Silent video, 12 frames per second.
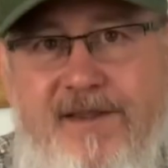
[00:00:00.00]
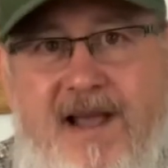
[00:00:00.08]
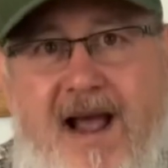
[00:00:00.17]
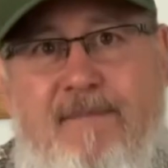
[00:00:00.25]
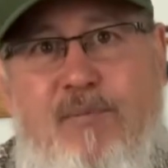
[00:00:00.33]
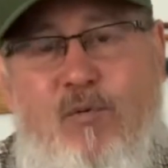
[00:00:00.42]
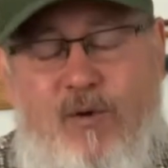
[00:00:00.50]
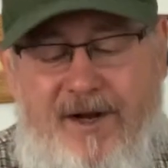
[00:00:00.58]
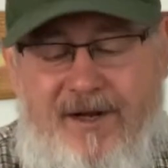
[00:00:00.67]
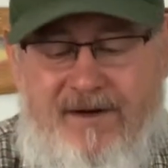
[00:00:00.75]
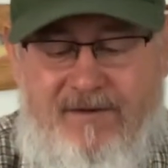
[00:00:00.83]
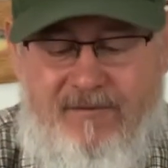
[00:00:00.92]
that
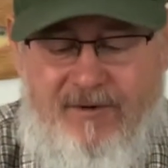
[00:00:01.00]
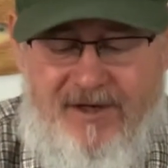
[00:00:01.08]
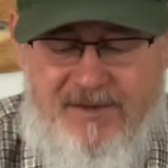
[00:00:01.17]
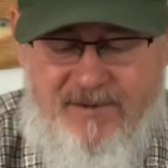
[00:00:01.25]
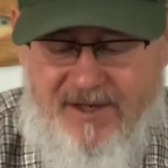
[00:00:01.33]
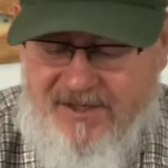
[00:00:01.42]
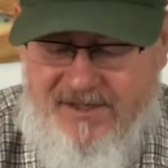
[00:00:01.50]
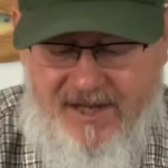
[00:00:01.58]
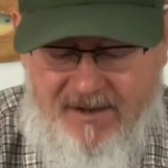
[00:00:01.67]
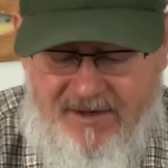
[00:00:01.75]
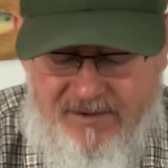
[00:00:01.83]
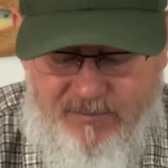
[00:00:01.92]
point was, because
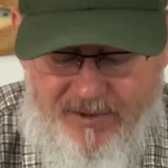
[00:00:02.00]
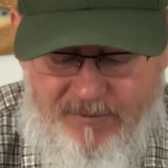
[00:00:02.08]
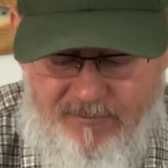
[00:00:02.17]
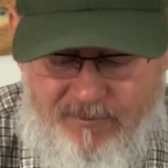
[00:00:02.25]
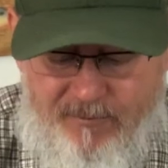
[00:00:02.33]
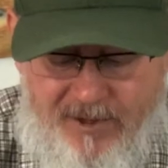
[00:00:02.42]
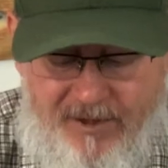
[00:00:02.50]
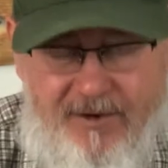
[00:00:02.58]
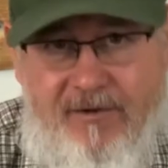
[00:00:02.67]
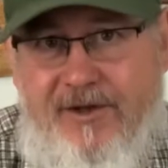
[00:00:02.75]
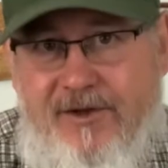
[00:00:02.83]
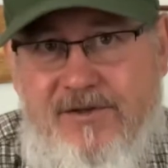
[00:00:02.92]
we really
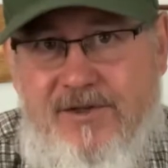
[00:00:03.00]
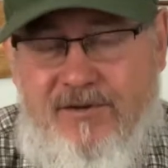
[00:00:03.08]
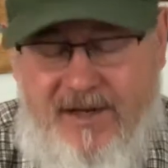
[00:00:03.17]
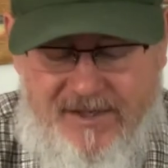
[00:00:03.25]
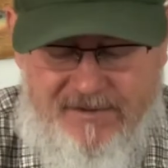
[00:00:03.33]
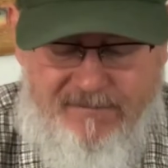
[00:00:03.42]
only used 2 days of